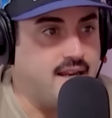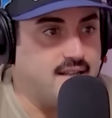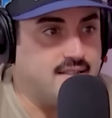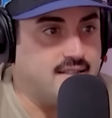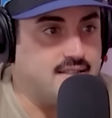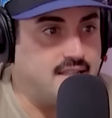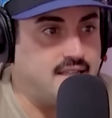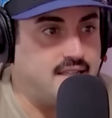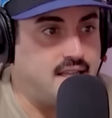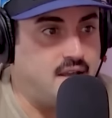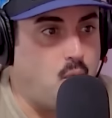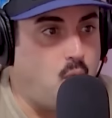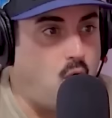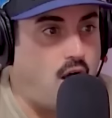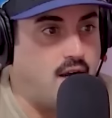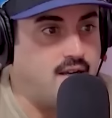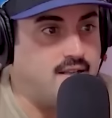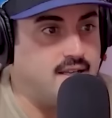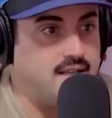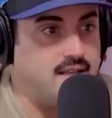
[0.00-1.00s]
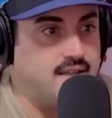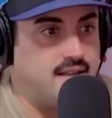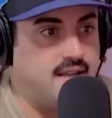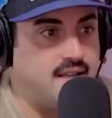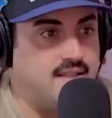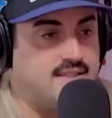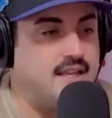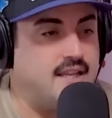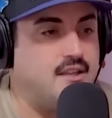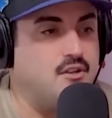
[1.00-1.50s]
It's like they walked in.
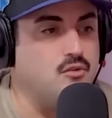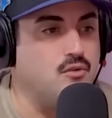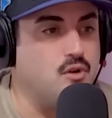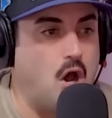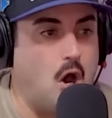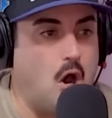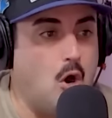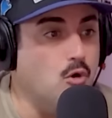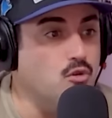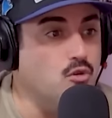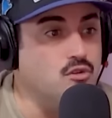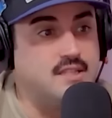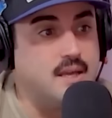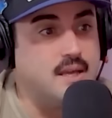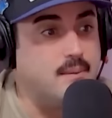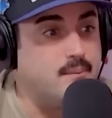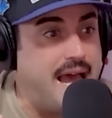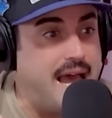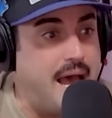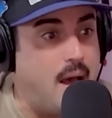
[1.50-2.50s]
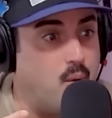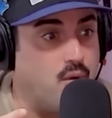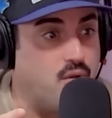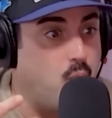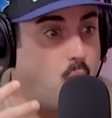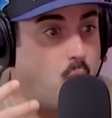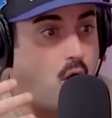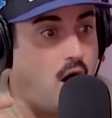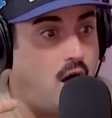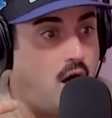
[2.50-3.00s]
It's like you hose them down with
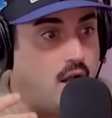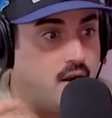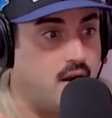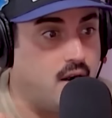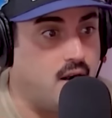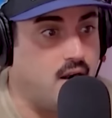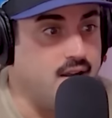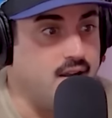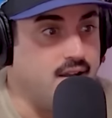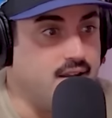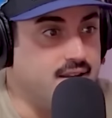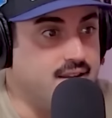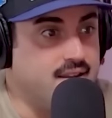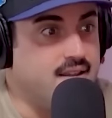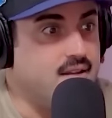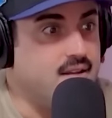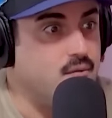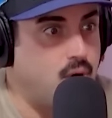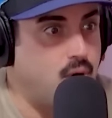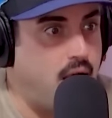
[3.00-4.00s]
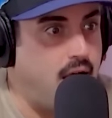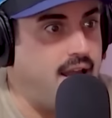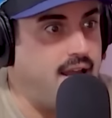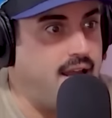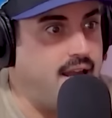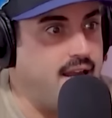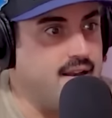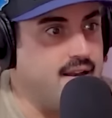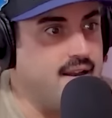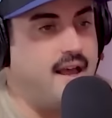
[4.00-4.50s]
water. A whole new person. Right.
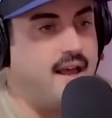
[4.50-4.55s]
Right.